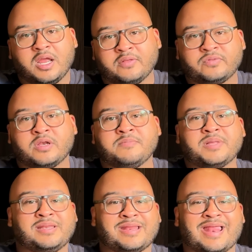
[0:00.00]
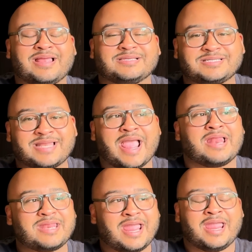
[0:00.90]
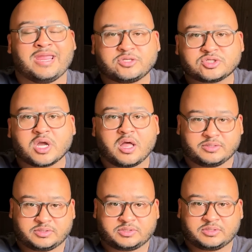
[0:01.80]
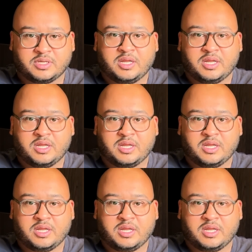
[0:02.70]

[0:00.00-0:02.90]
and 30 million stand a chance.